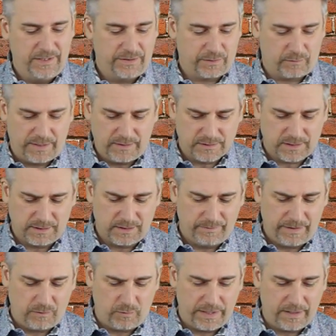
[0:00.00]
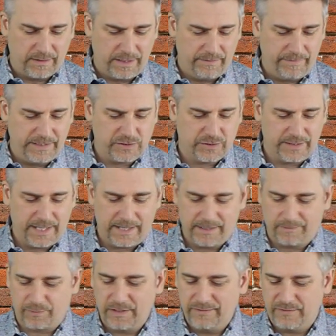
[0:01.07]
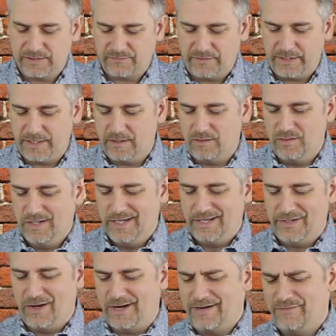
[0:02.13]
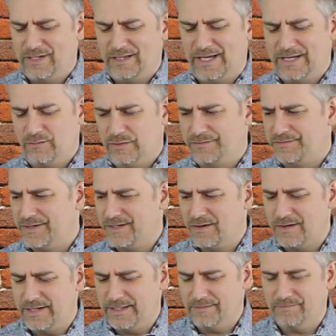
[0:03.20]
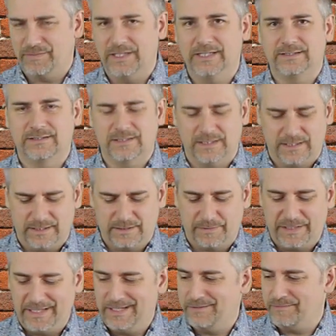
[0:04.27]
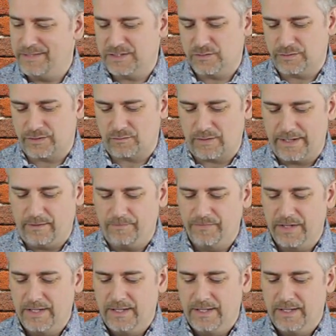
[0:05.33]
The rail's a little bit weird. I'd mentioned that in a previous video. Not every light would fit on it, but it's been hit and miss with the rail.